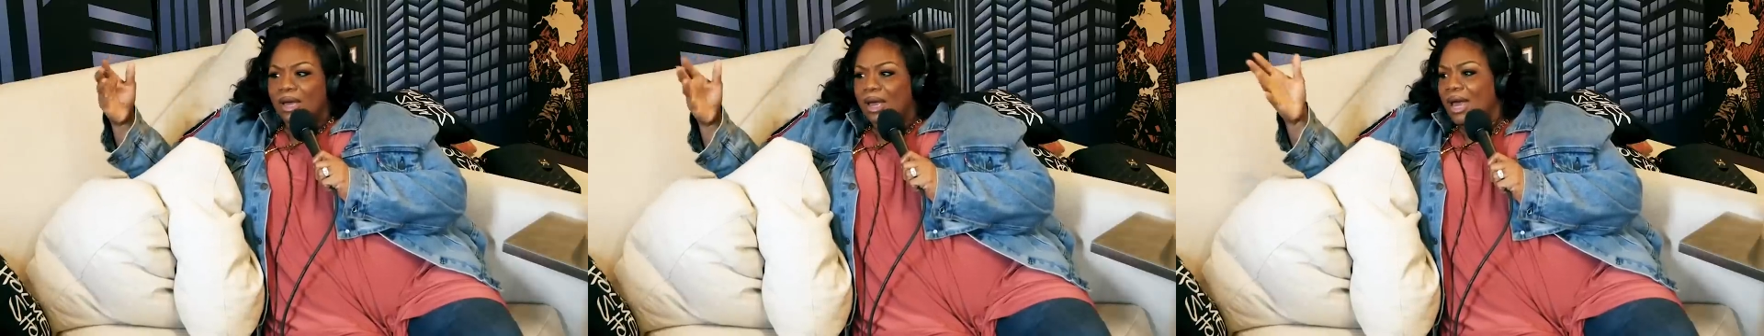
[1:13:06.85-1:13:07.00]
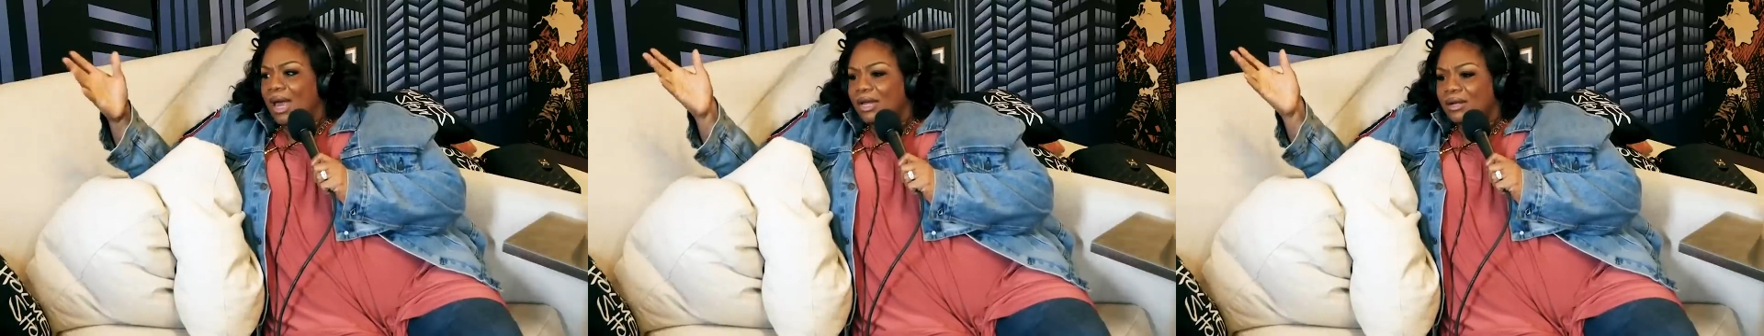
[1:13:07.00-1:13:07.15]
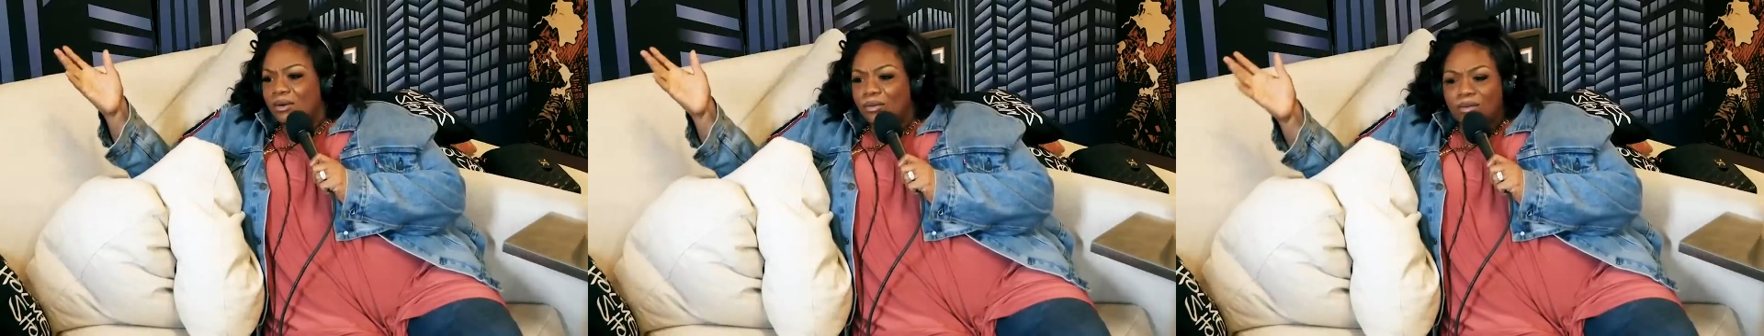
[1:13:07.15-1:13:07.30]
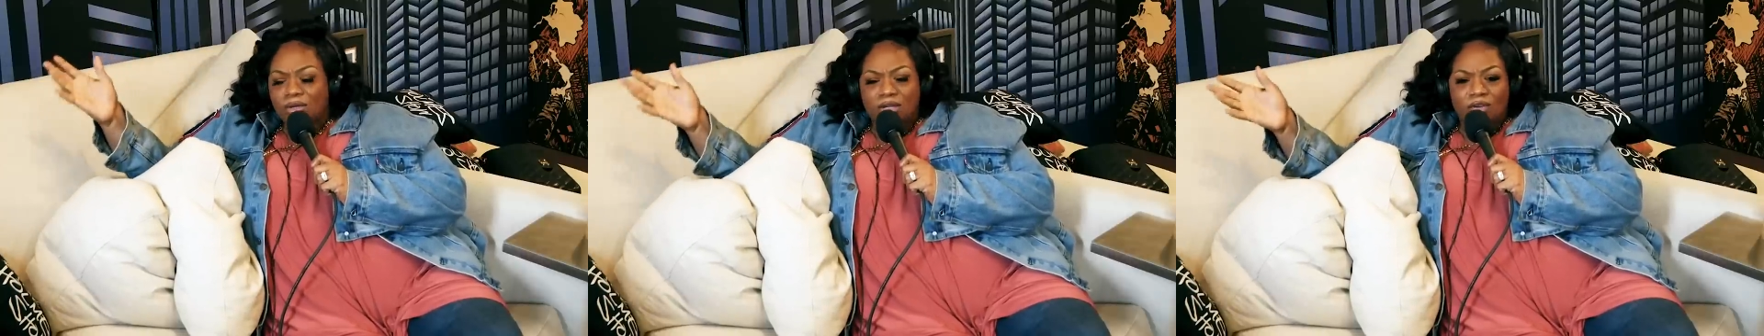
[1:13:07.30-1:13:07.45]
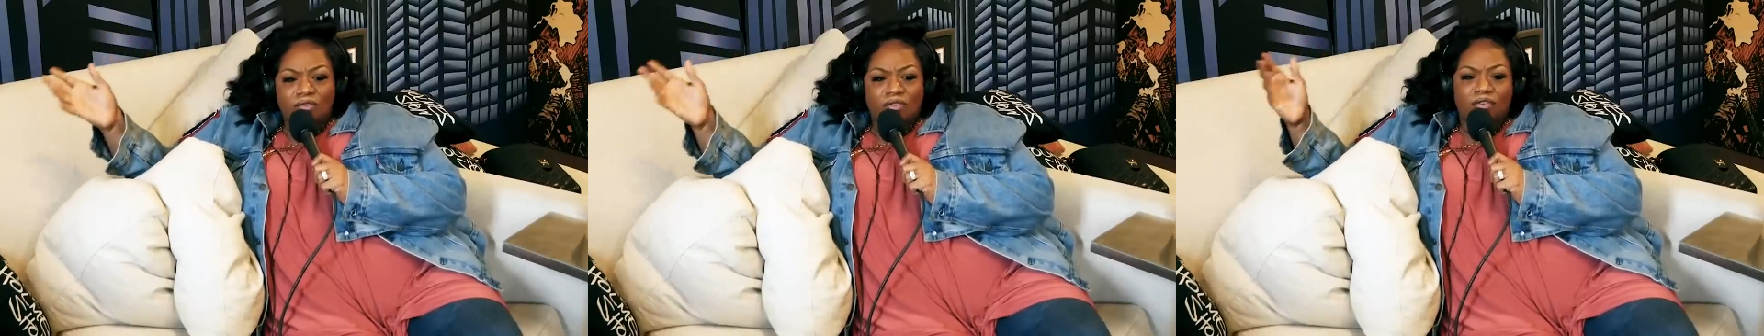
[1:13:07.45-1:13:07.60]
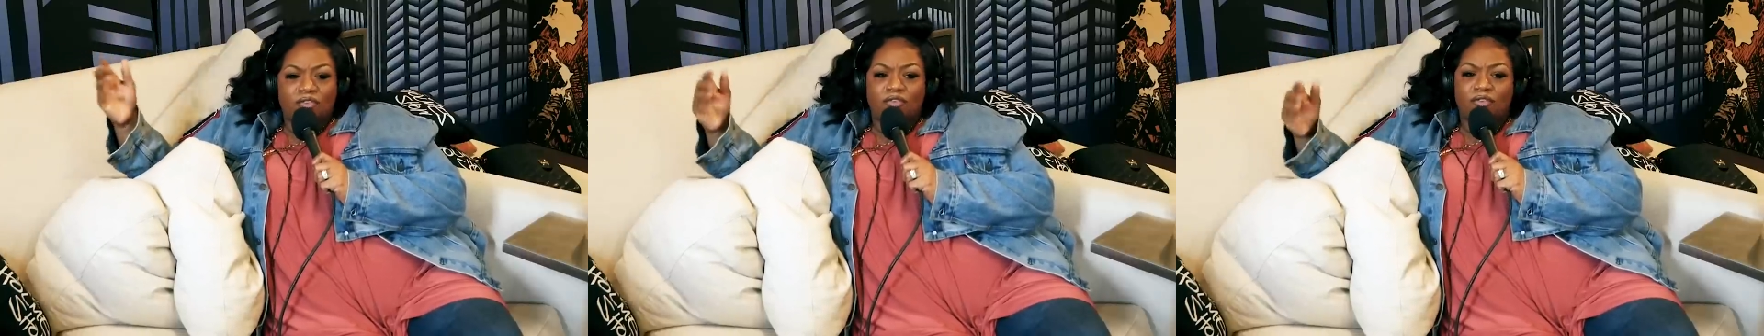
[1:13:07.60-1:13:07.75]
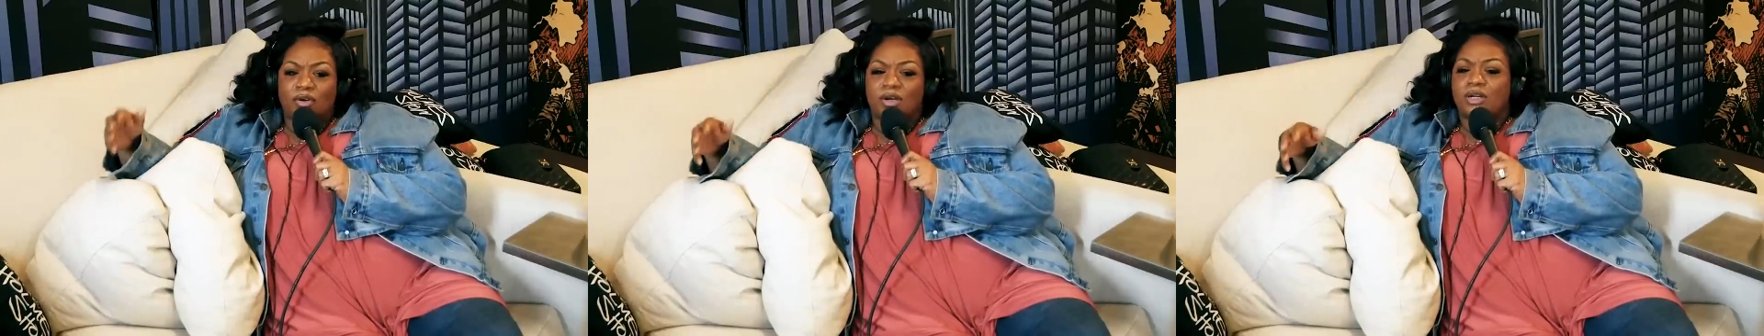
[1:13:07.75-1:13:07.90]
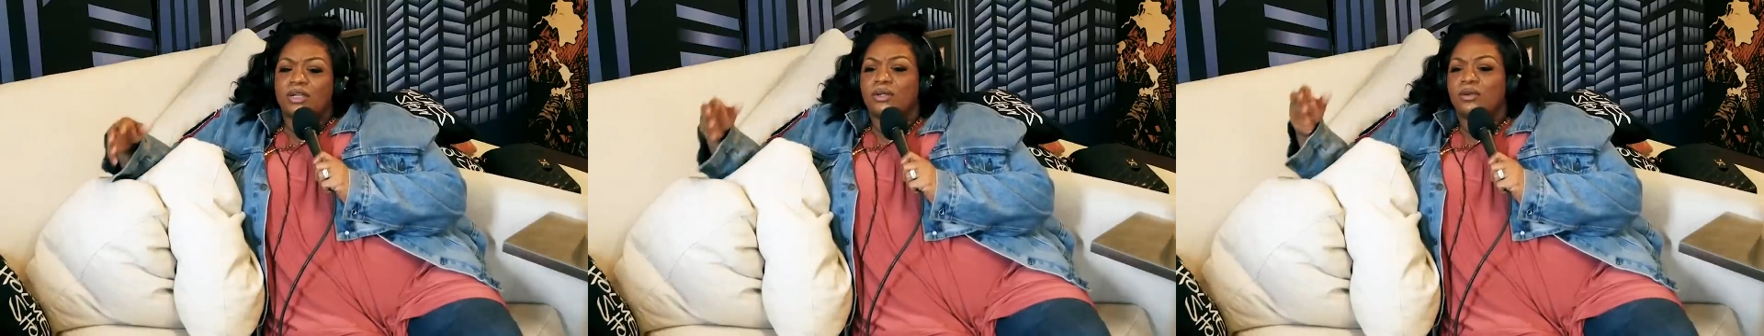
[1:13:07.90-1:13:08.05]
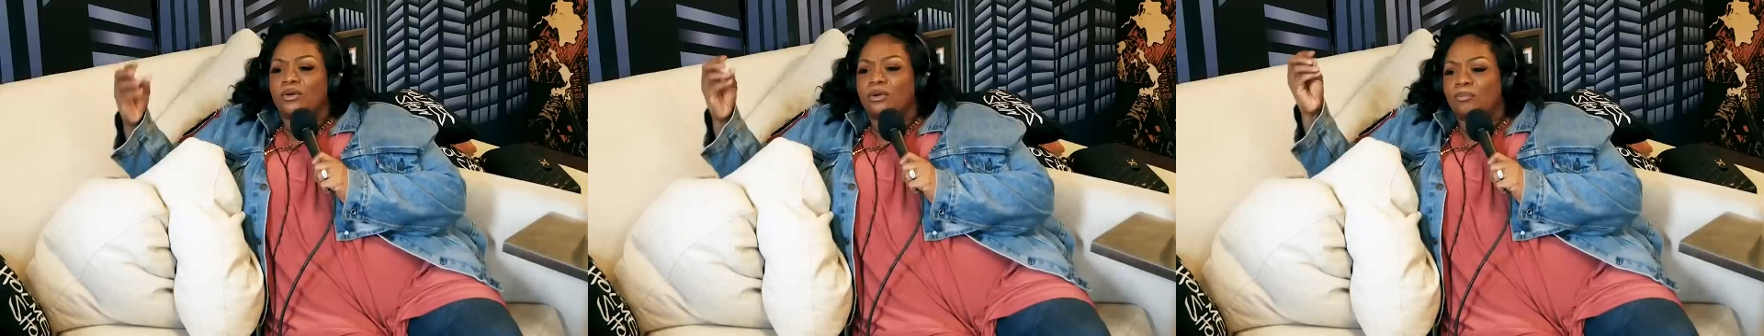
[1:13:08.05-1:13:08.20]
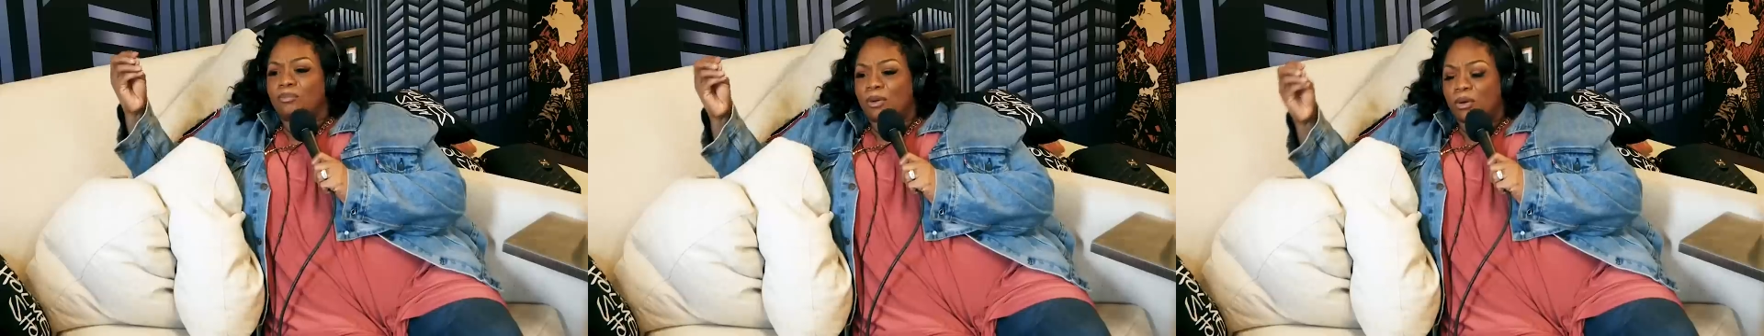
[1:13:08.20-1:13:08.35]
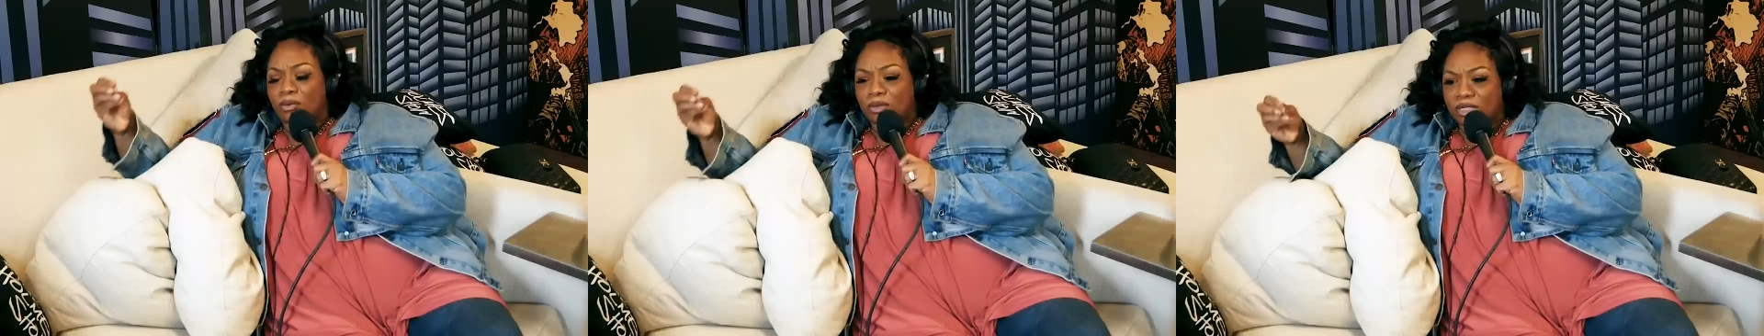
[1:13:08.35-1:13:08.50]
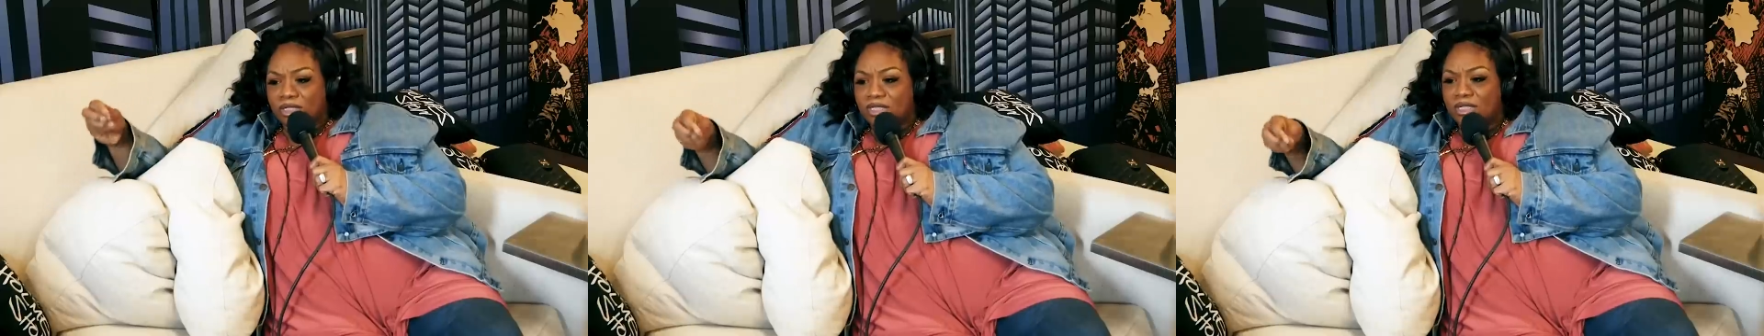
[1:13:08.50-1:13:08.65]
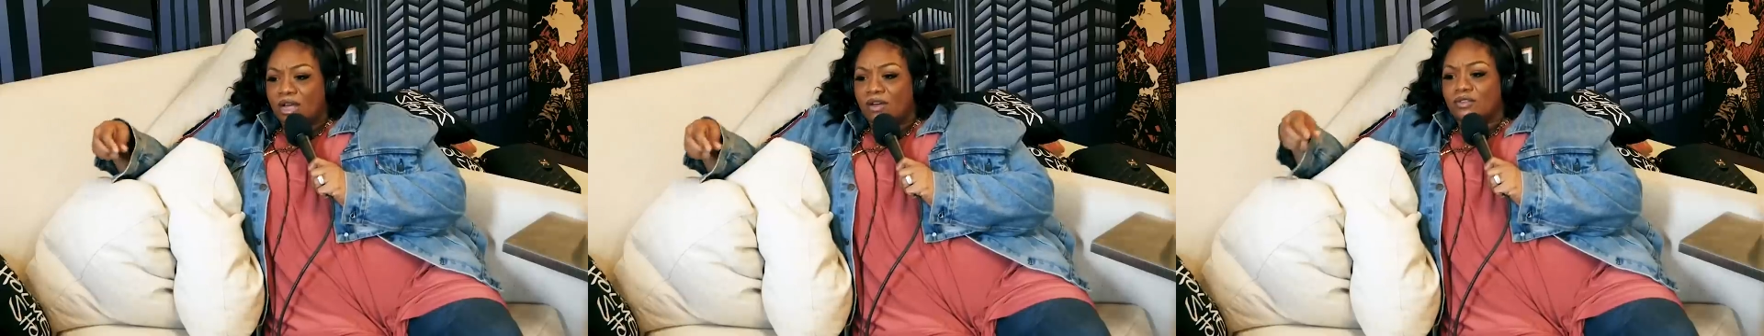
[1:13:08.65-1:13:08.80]
I don't give a fuck. You're a
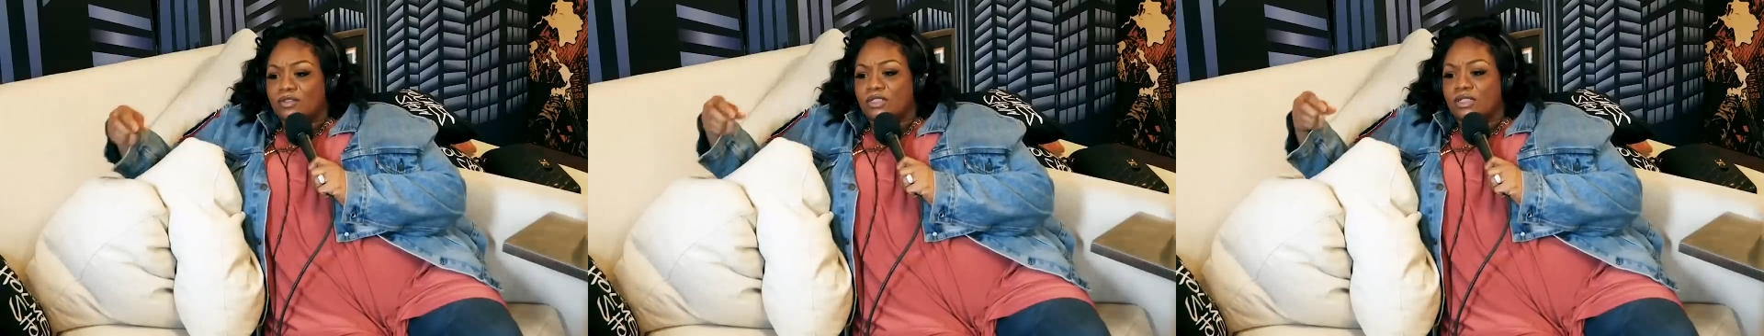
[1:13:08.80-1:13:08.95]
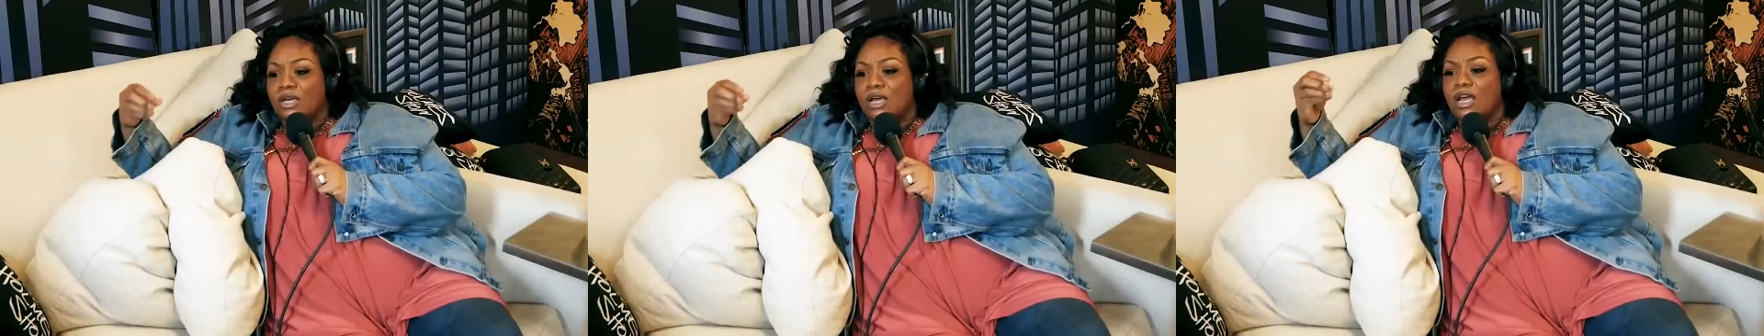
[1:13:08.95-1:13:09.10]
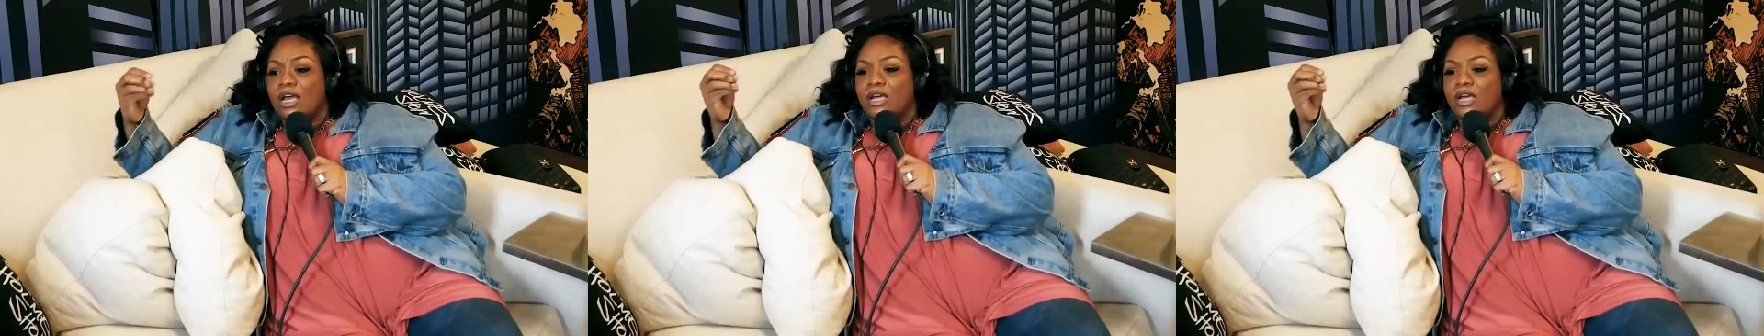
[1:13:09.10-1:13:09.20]
police officer.